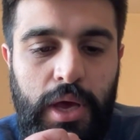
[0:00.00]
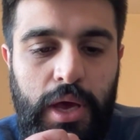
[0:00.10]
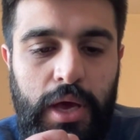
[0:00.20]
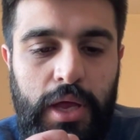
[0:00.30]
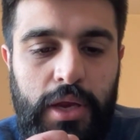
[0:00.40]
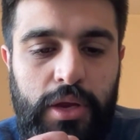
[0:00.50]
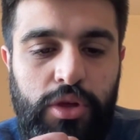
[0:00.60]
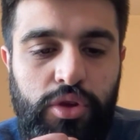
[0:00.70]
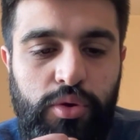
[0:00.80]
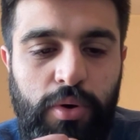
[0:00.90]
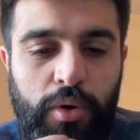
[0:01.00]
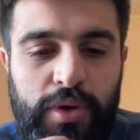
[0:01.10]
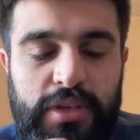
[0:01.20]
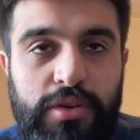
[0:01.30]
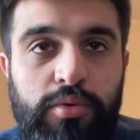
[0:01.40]
And you owe
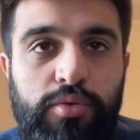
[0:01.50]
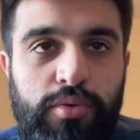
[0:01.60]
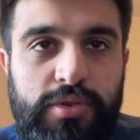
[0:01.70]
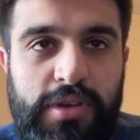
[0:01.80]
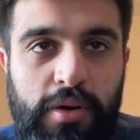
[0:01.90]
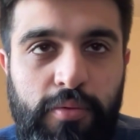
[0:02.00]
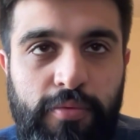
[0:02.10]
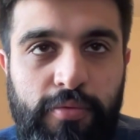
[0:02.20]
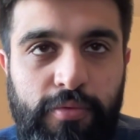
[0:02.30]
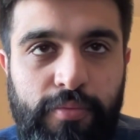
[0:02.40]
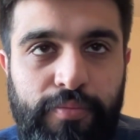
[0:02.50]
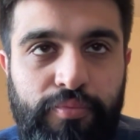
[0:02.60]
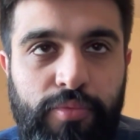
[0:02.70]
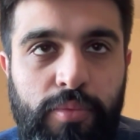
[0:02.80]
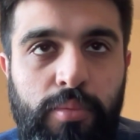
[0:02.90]
it to yourself,
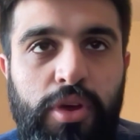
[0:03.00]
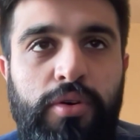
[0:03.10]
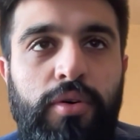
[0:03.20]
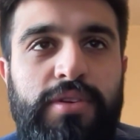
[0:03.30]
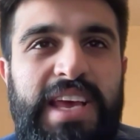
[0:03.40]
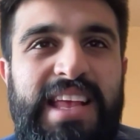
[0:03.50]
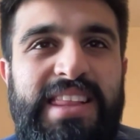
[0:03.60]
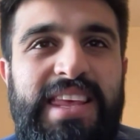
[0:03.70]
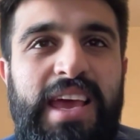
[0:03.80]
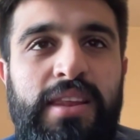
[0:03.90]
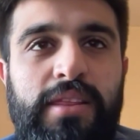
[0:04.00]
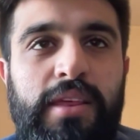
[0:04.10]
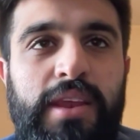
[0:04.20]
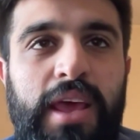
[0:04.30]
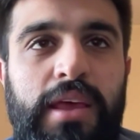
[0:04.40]
because at the end of the
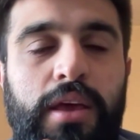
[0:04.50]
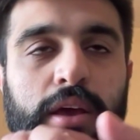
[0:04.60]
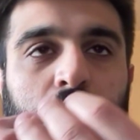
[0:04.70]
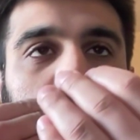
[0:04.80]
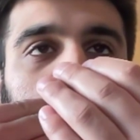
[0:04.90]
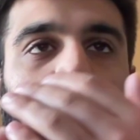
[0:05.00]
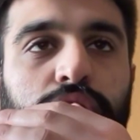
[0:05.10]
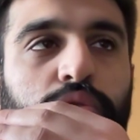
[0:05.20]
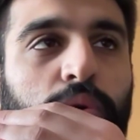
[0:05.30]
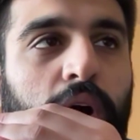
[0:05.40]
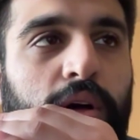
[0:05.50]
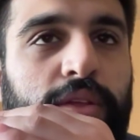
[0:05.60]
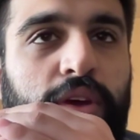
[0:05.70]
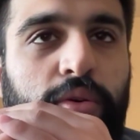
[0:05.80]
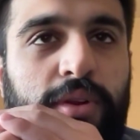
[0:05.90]
day, you are
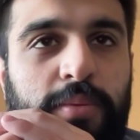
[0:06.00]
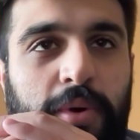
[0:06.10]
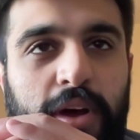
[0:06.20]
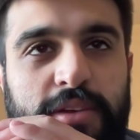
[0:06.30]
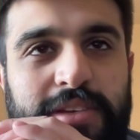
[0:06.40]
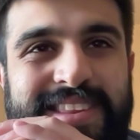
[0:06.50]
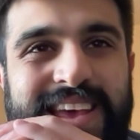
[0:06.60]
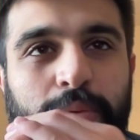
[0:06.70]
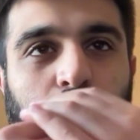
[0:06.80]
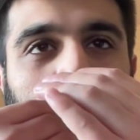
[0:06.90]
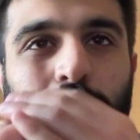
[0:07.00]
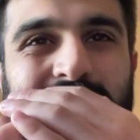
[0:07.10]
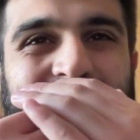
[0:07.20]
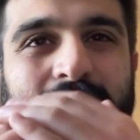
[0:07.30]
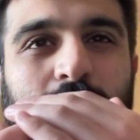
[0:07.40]
the only person that will
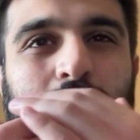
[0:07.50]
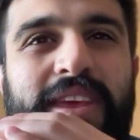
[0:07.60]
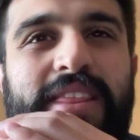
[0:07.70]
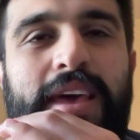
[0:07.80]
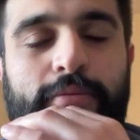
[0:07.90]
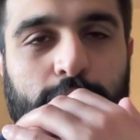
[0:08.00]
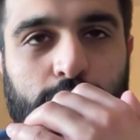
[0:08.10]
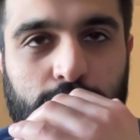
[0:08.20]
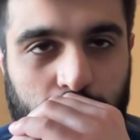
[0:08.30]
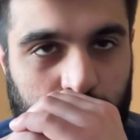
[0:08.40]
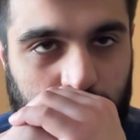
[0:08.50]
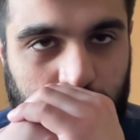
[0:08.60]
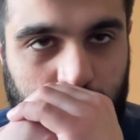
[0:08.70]
only ever be there for you.